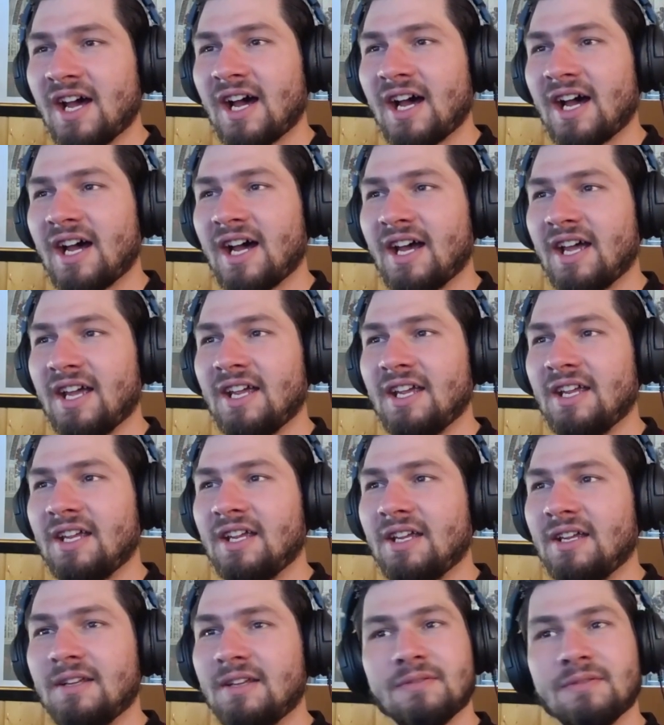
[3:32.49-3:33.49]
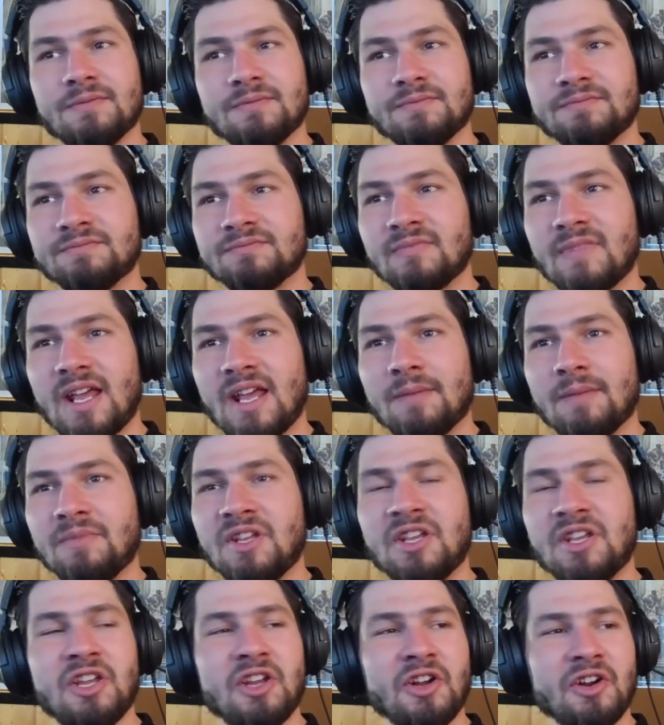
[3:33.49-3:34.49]
I am
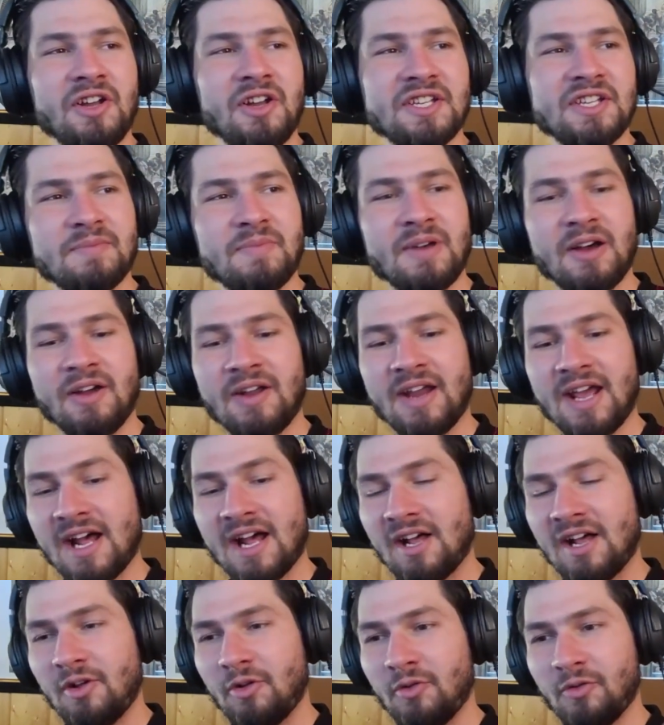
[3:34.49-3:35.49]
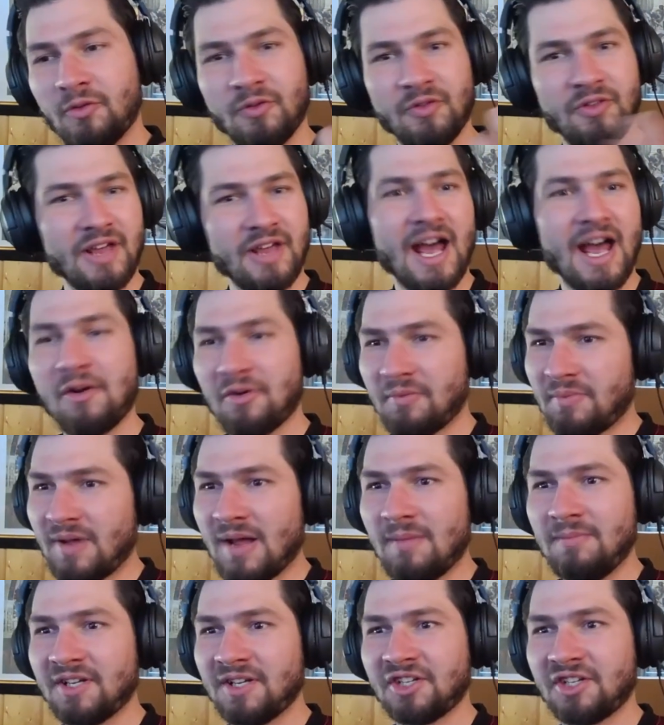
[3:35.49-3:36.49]
curious about how the High
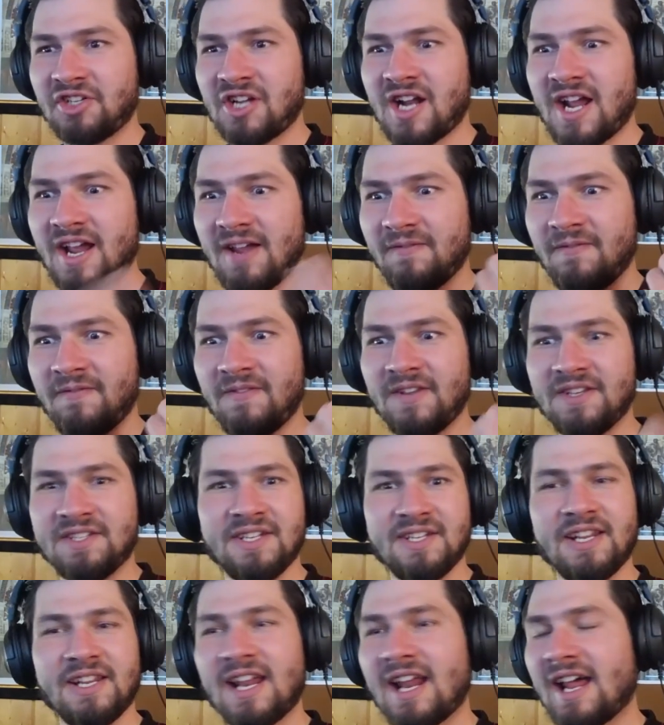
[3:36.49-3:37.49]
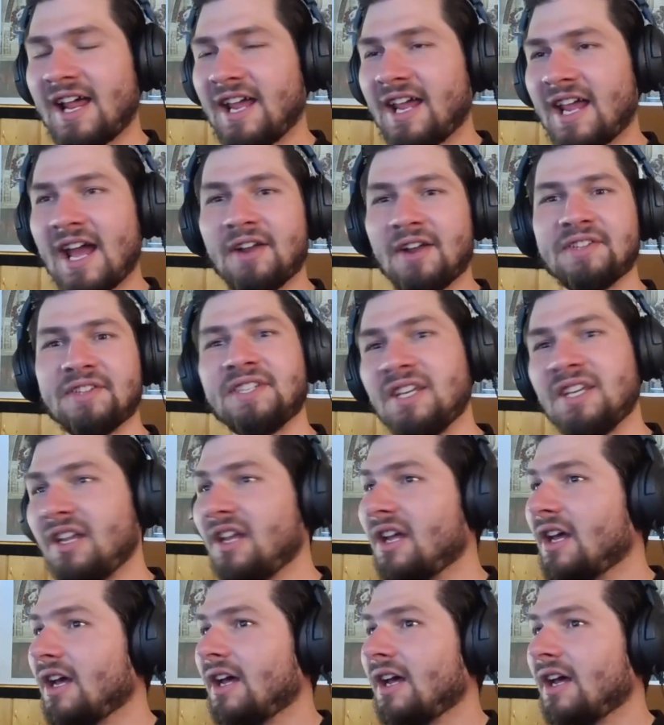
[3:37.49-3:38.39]
Republic Jedi fits into that. Like, how does he